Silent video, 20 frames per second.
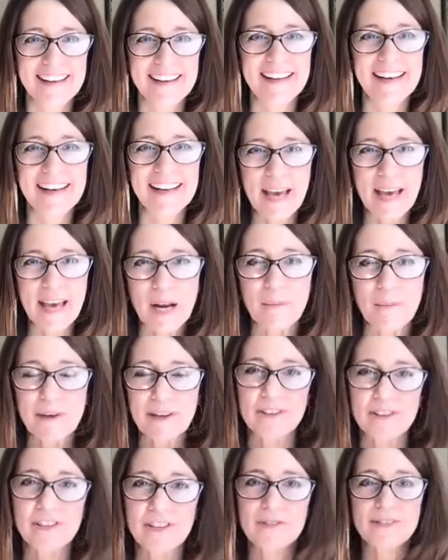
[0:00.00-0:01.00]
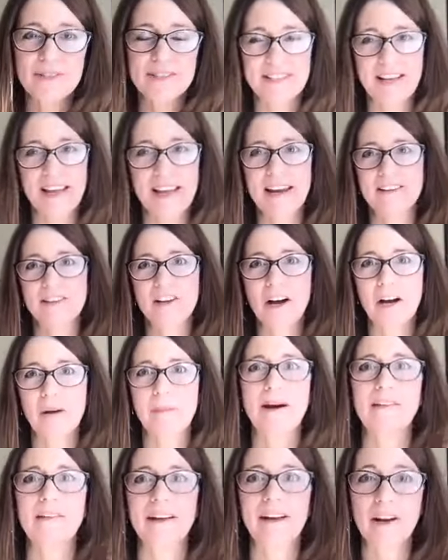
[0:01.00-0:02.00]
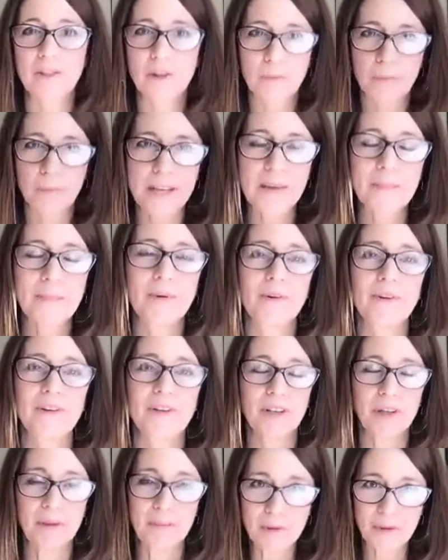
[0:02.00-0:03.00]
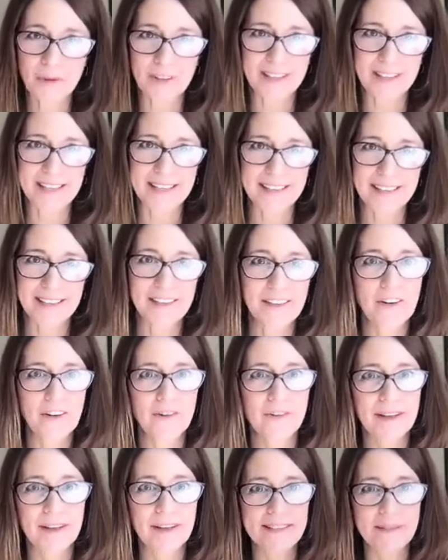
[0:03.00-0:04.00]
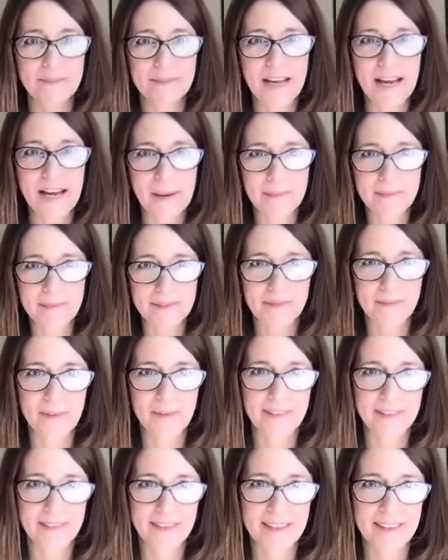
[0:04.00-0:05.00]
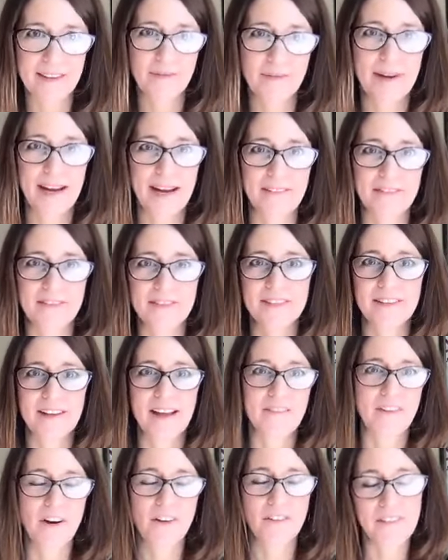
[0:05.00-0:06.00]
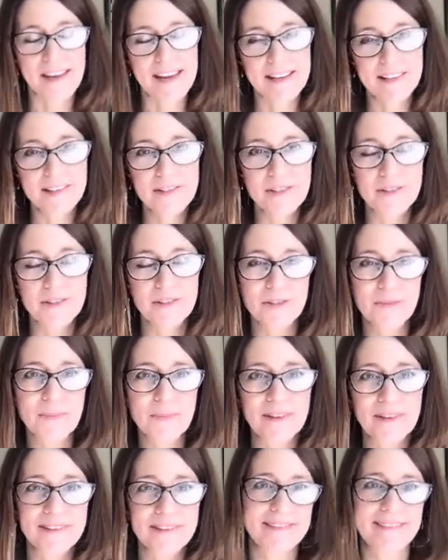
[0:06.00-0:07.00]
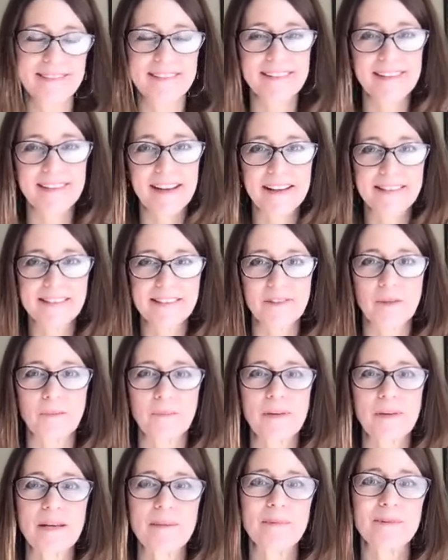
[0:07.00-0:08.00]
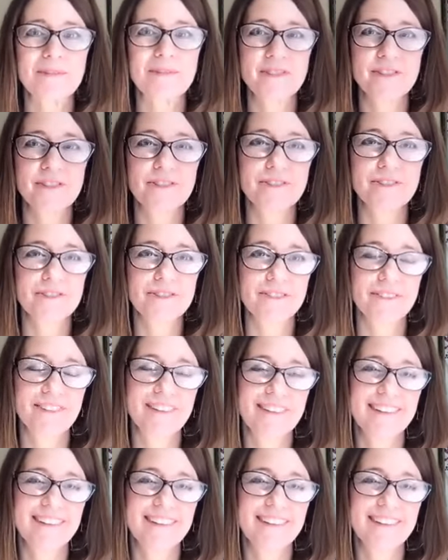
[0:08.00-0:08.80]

and again i'm hearing you say talk about like other people and community you know like yeah. sometimes we think we have to have all the answers but mm-hmm. asking other people too